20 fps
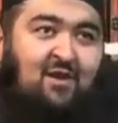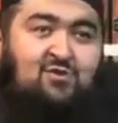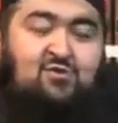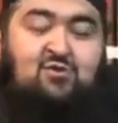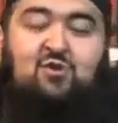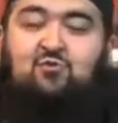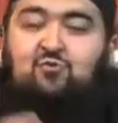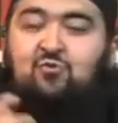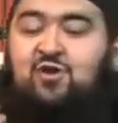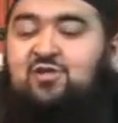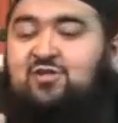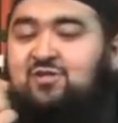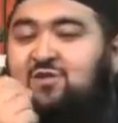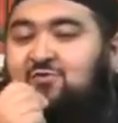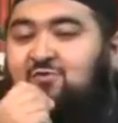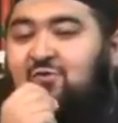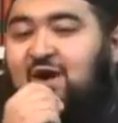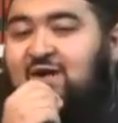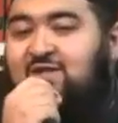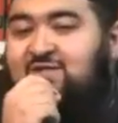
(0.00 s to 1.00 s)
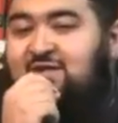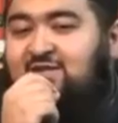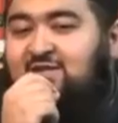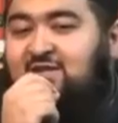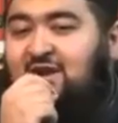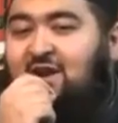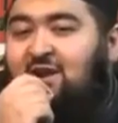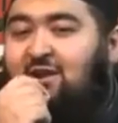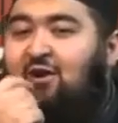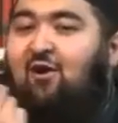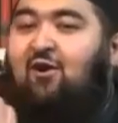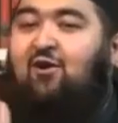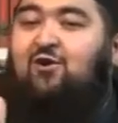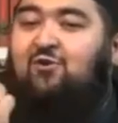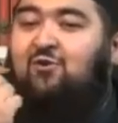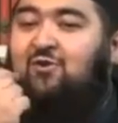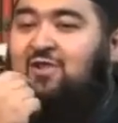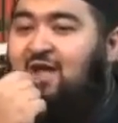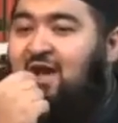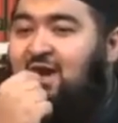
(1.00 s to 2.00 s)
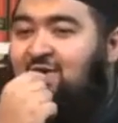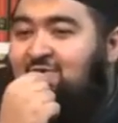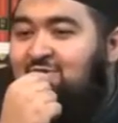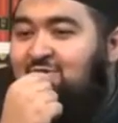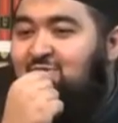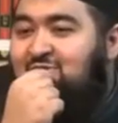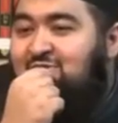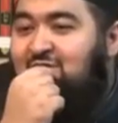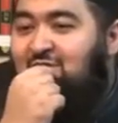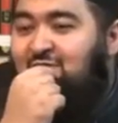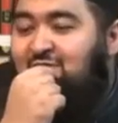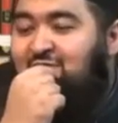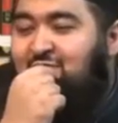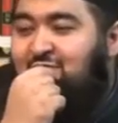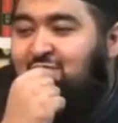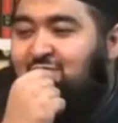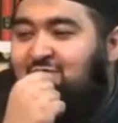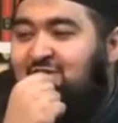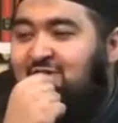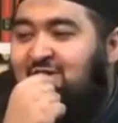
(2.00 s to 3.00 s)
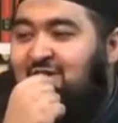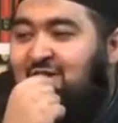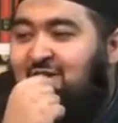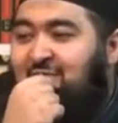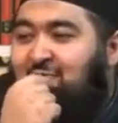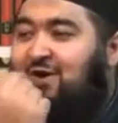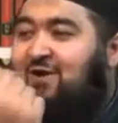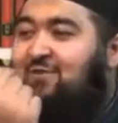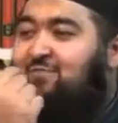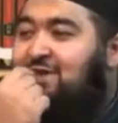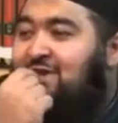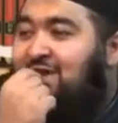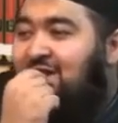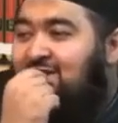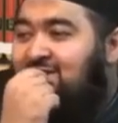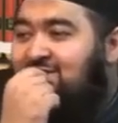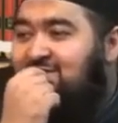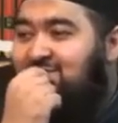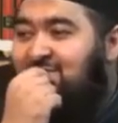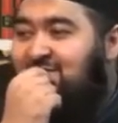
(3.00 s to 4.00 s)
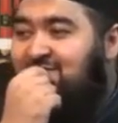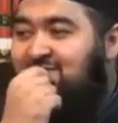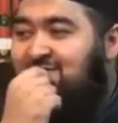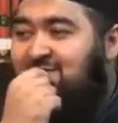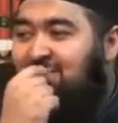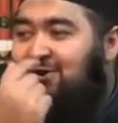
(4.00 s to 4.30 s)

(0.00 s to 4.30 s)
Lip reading: So the question arises, are you allowed using food while being intimate?